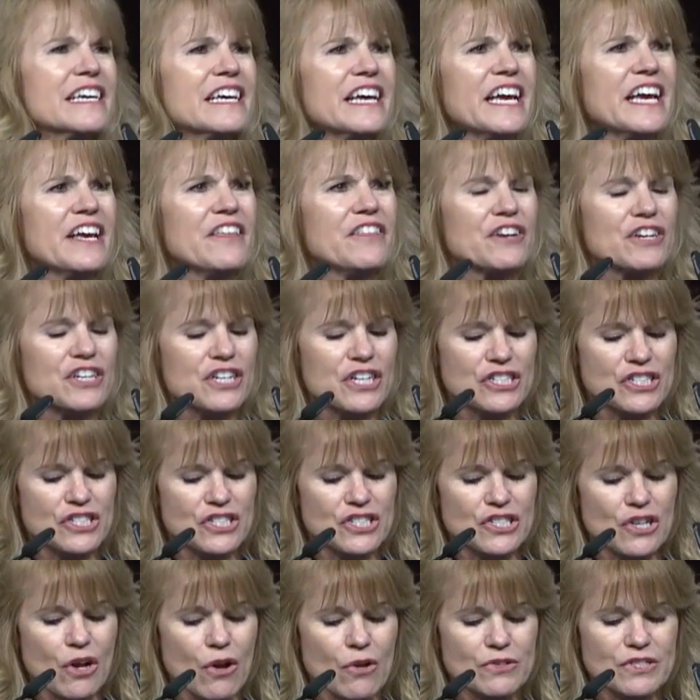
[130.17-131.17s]
in their
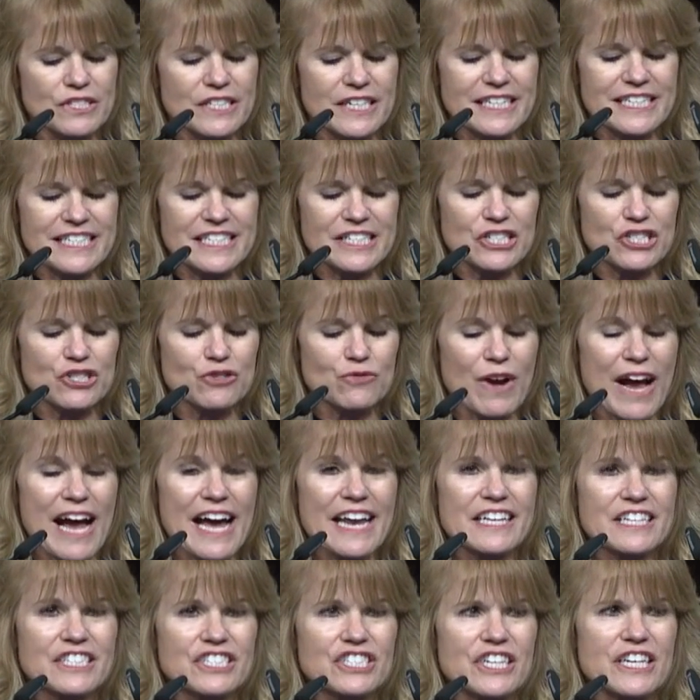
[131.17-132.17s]
consulting
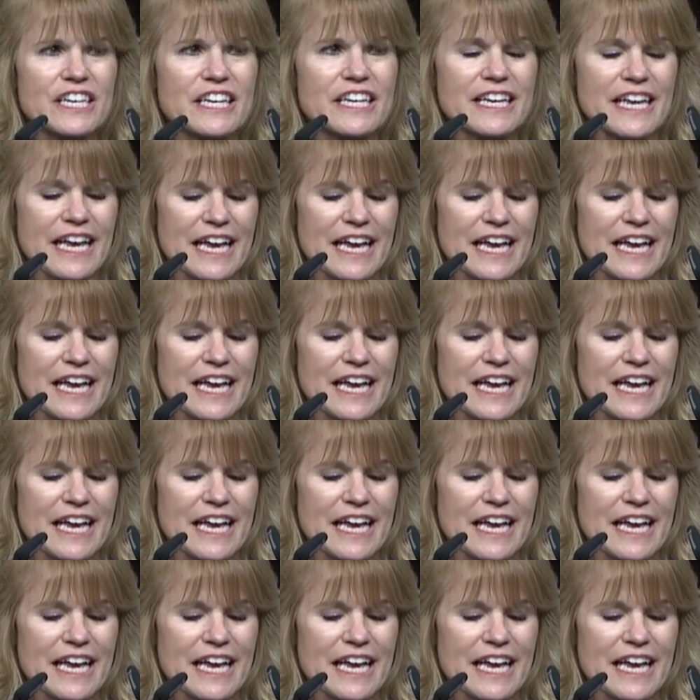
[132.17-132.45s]
strategy